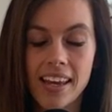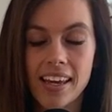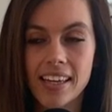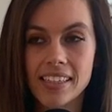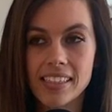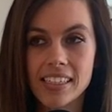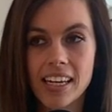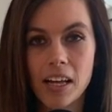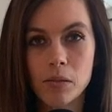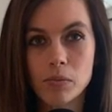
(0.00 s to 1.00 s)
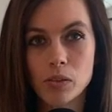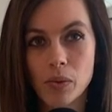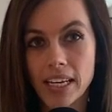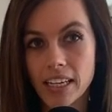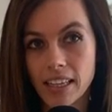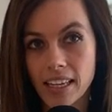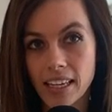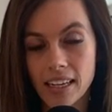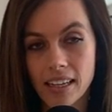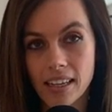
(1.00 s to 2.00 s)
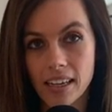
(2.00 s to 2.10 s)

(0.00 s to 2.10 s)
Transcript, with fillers: And it helps regulate the